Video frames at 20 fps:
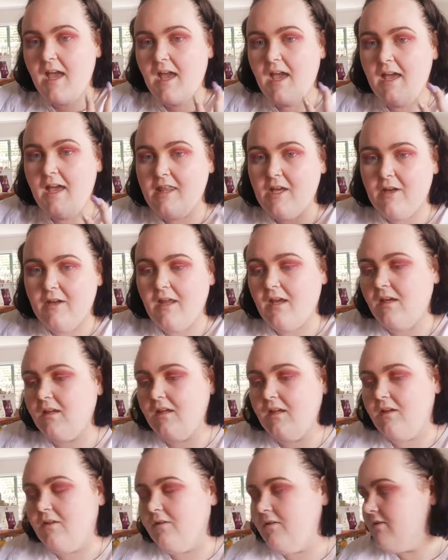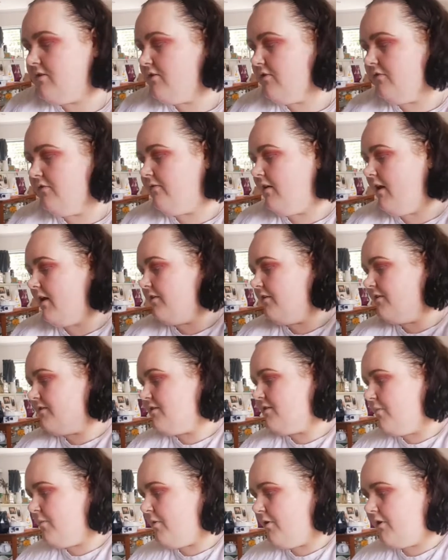and they're like, "Yeah, you're fine, it's
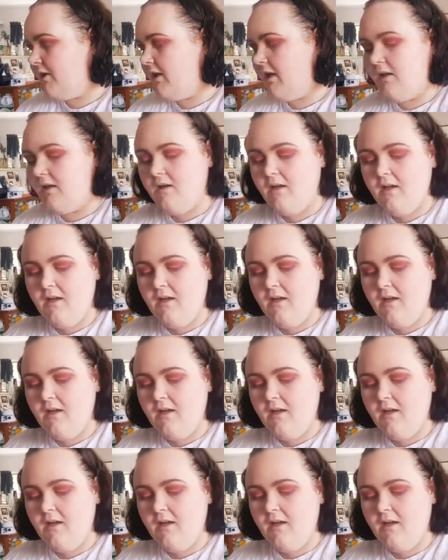not broken."